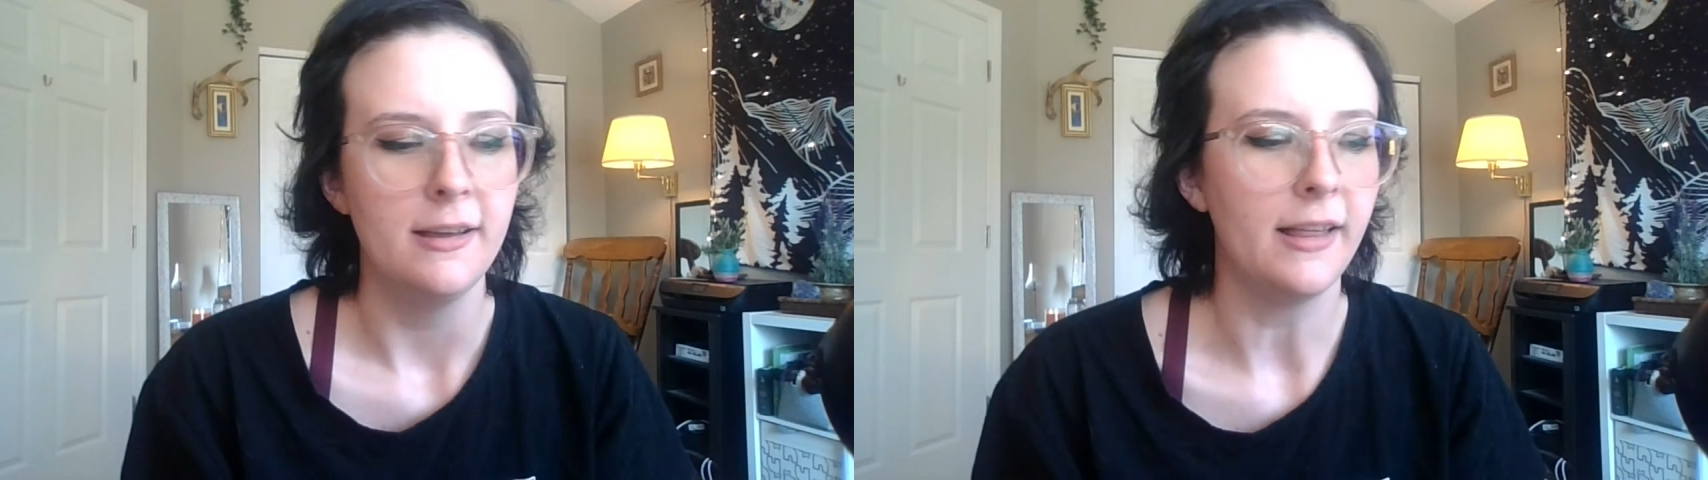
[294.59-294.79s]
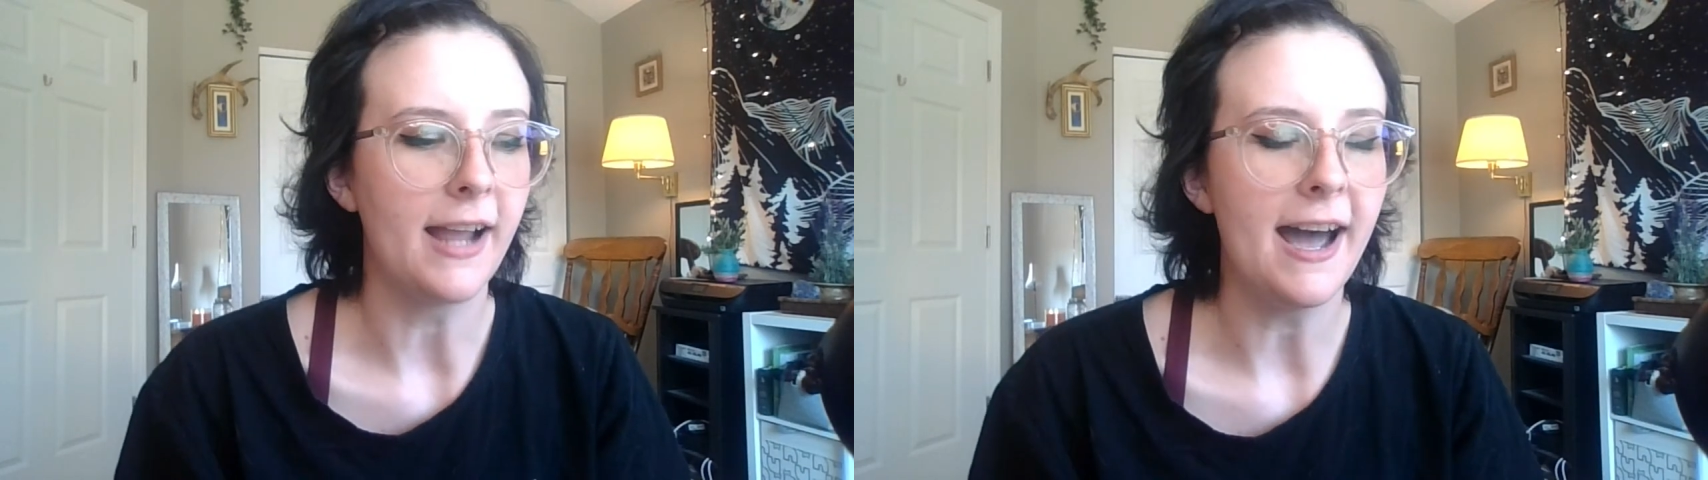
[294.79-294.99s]

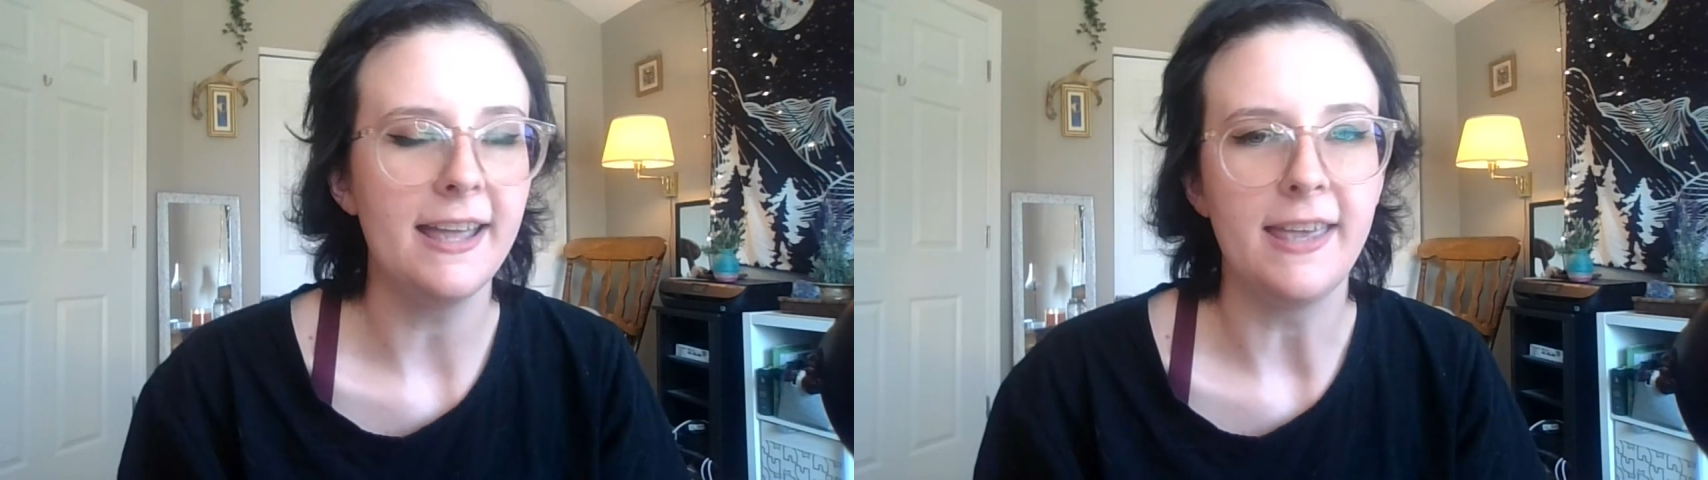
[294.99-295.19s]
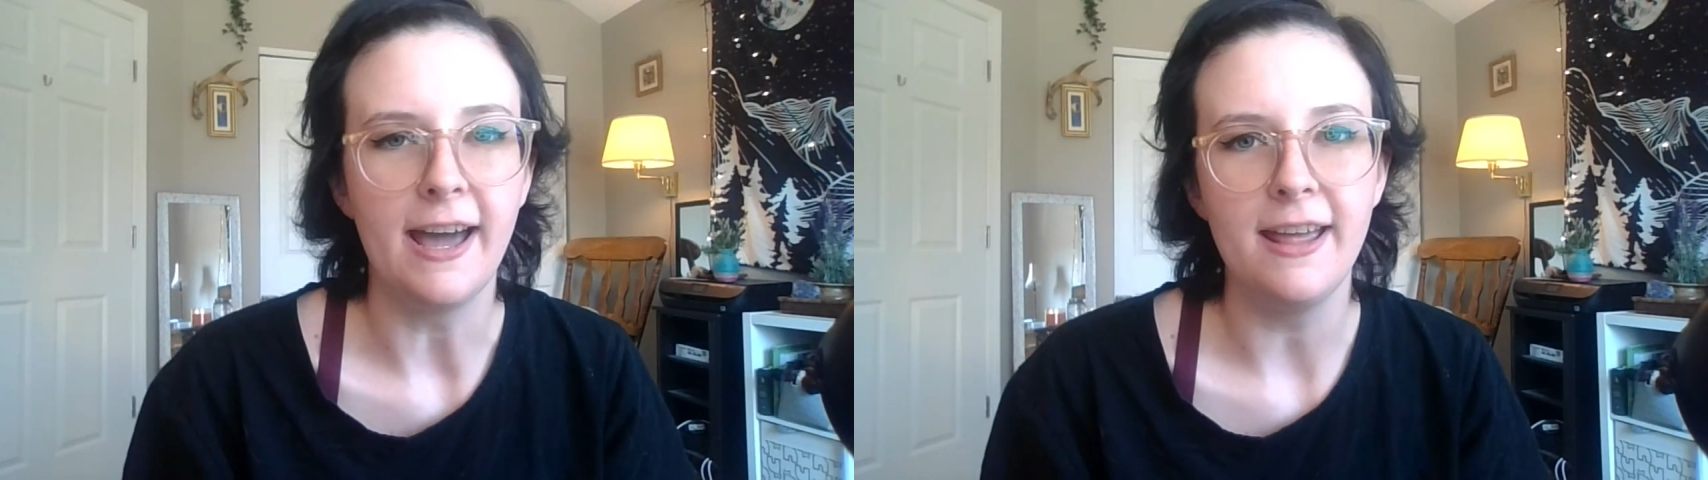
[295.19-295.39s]
Like, I
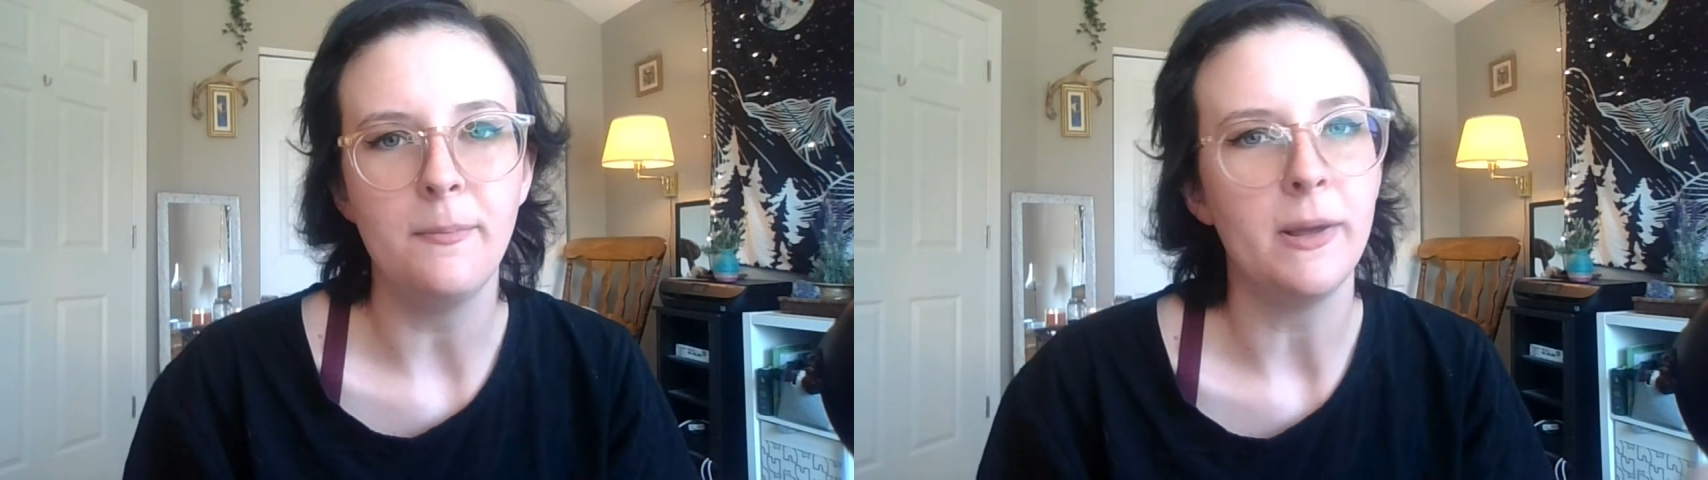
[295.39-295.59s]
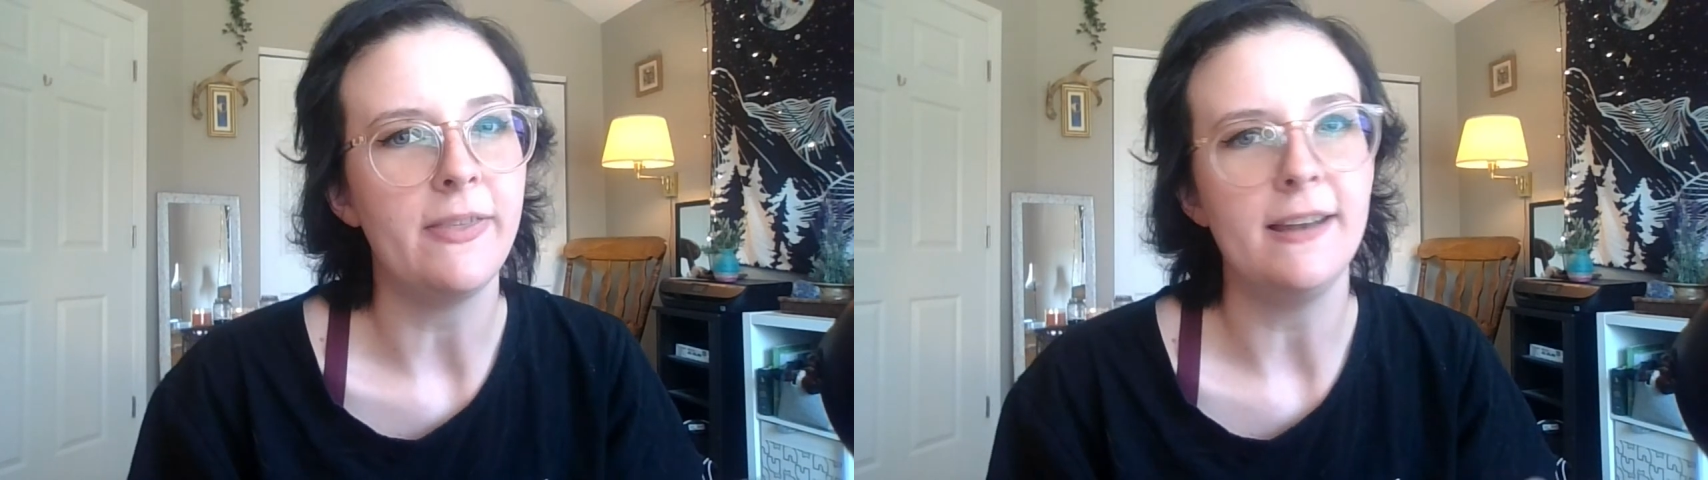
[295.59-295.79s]
get it,
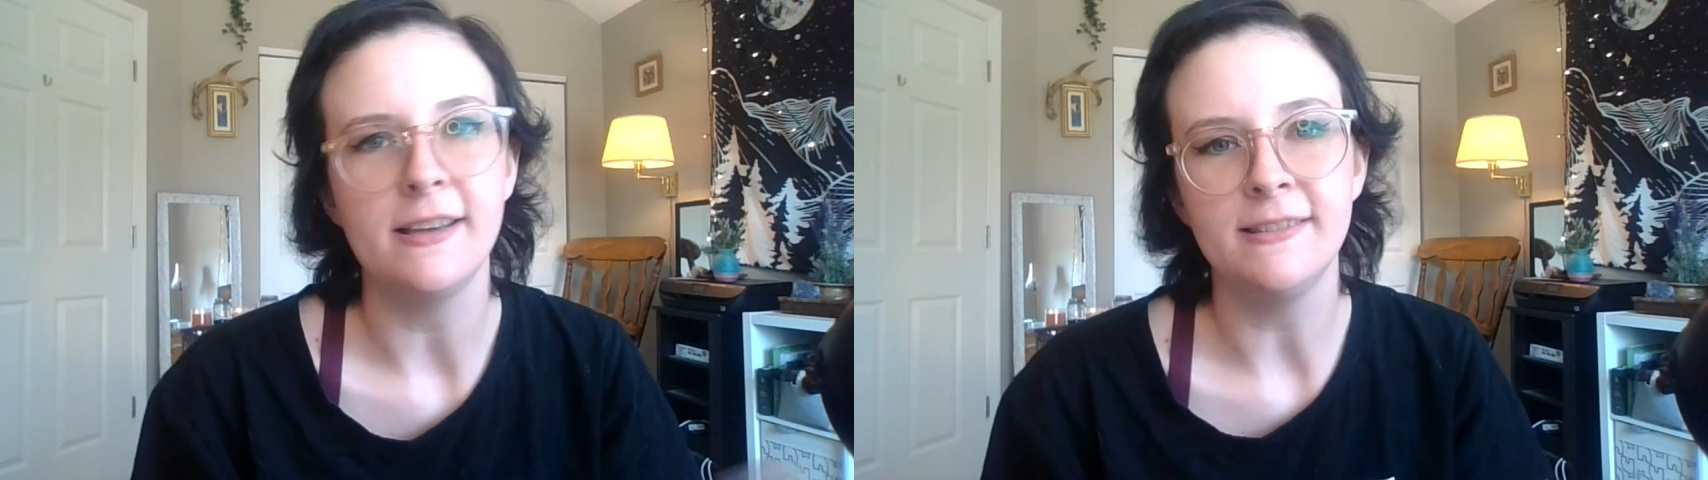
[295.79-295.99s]
but that does